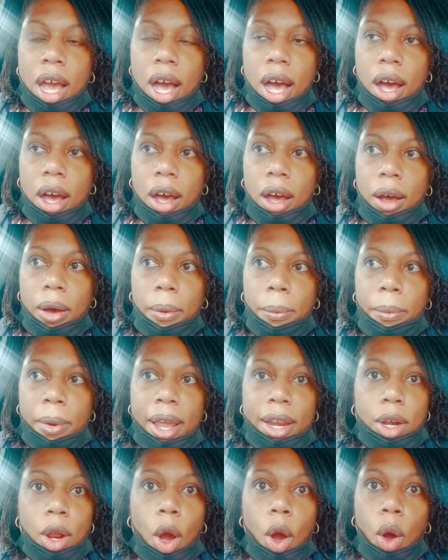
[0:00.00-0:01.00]

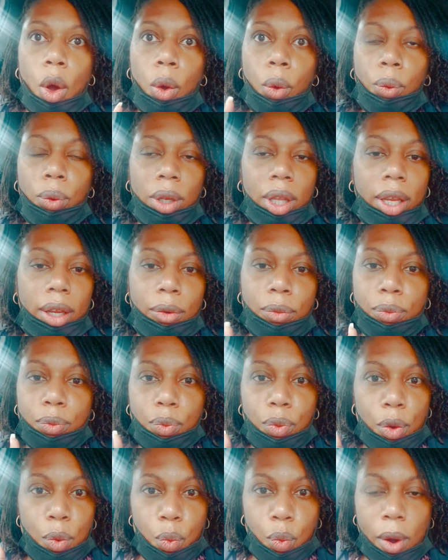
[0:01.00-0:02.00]
and only
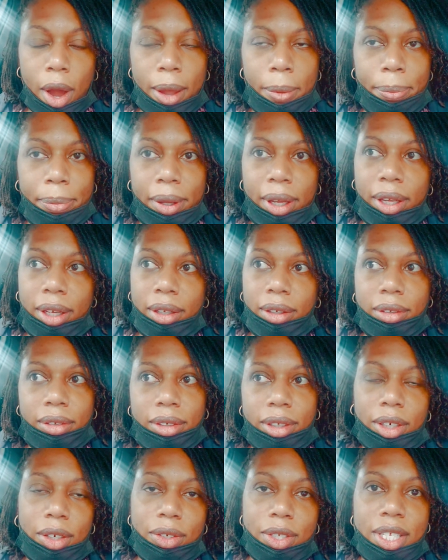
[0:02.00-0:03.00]
when wiping,
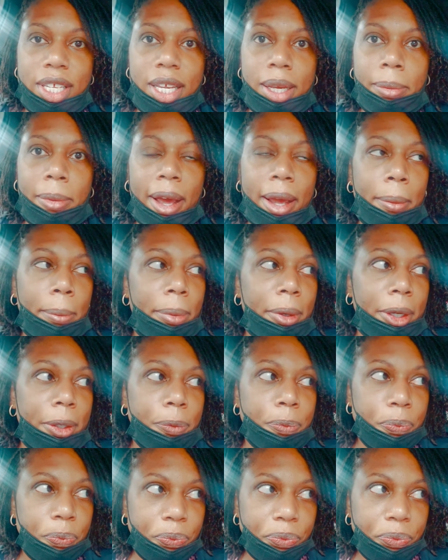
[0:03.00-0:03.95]
TMI, but